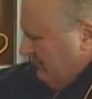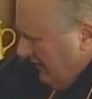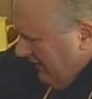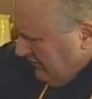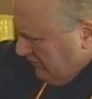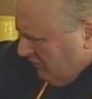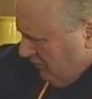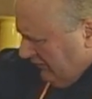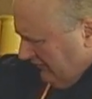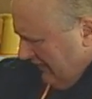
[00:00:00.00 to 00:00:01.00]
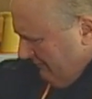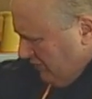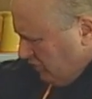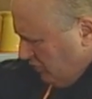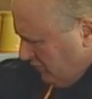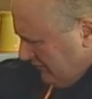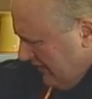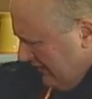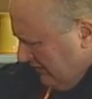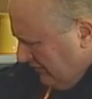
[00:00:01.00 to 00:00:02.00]
I like to throw a little lemon juice
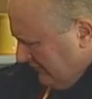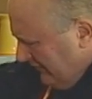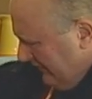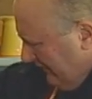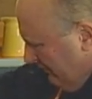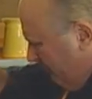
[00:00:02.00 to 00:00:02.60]
in, just a little, and